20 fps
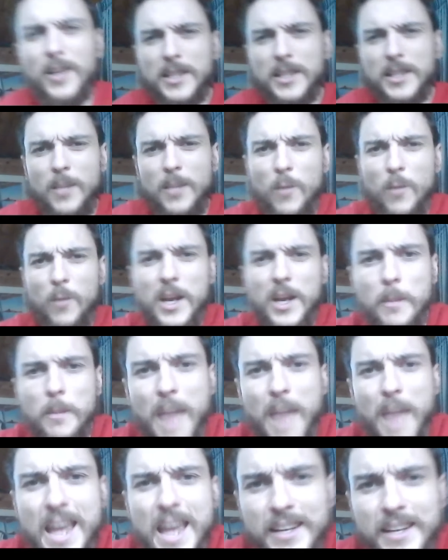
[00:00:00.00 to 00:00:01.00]
some weird
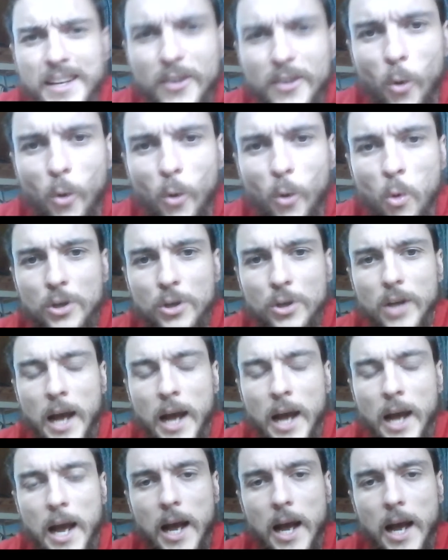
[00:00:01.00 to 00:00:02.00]
abandoned or,
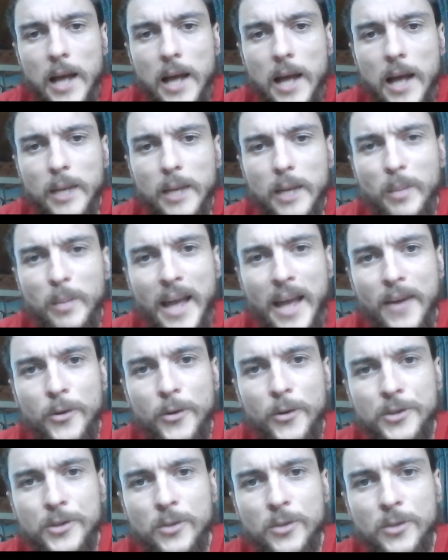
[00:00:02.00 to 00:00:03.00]
uh, like plant
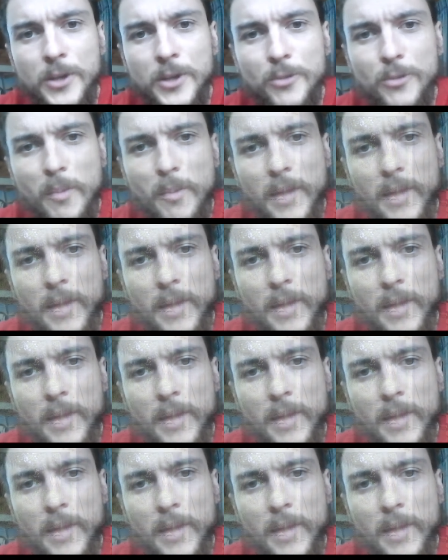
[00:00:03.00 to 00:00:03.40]
nursery. Do you remember